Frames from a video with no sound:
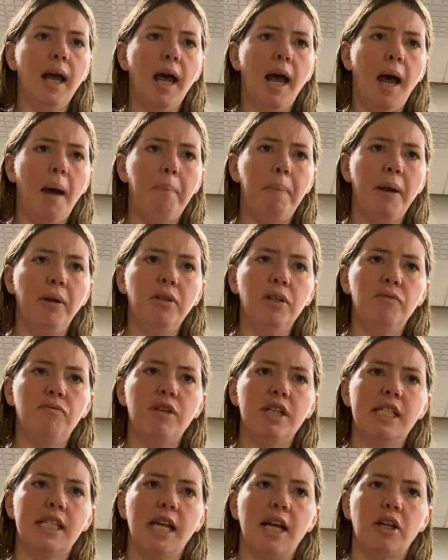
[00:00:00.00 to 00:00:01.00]
about the
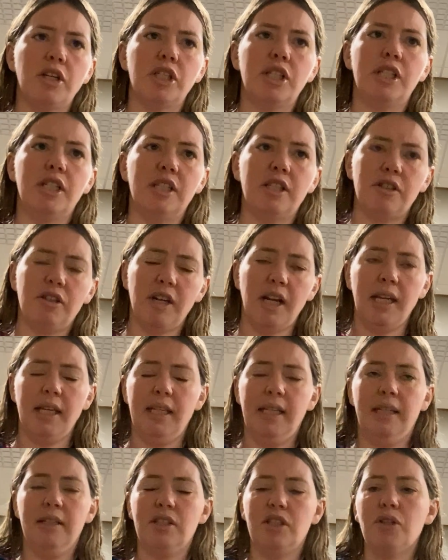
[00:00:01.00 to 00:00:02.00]
research
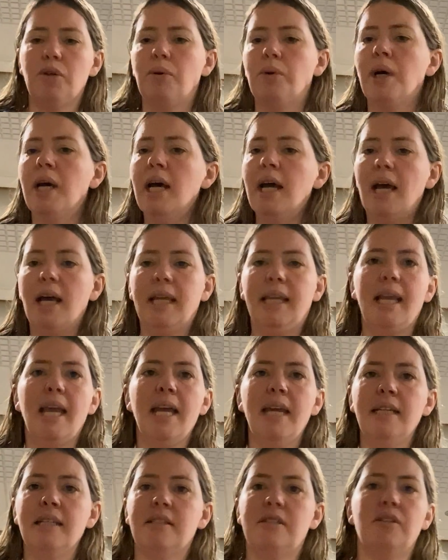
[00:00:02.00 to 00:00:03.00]
design. So
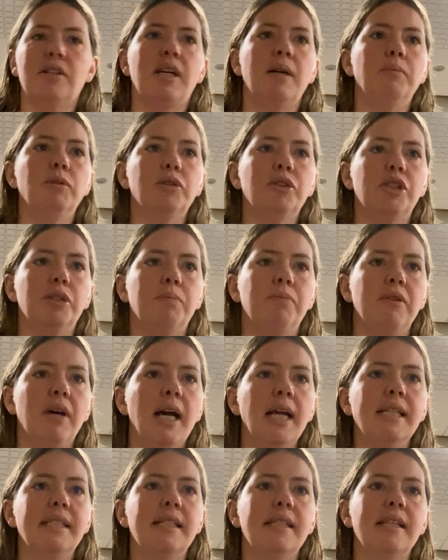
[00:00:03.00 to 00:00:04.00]
again, as will come no
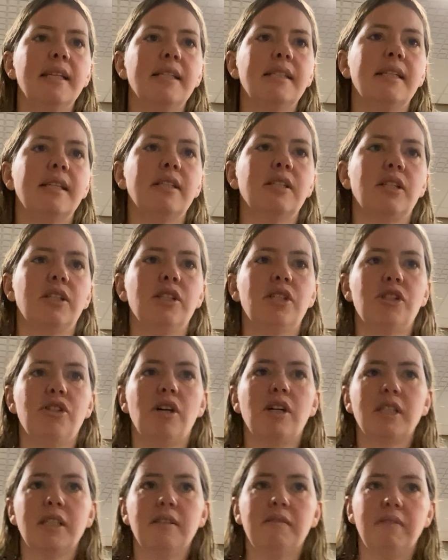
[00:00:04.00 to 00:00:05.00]
surprise, that this is
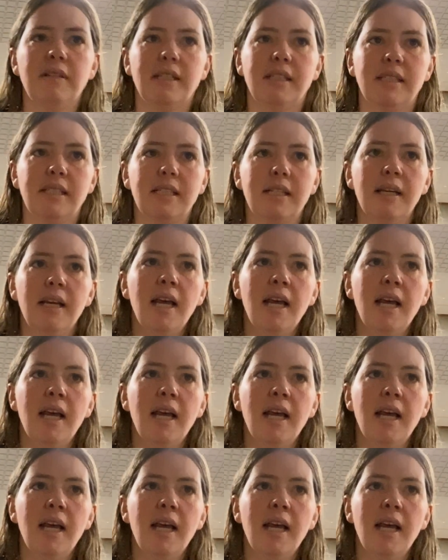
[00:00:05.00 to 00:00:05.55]
constructivist.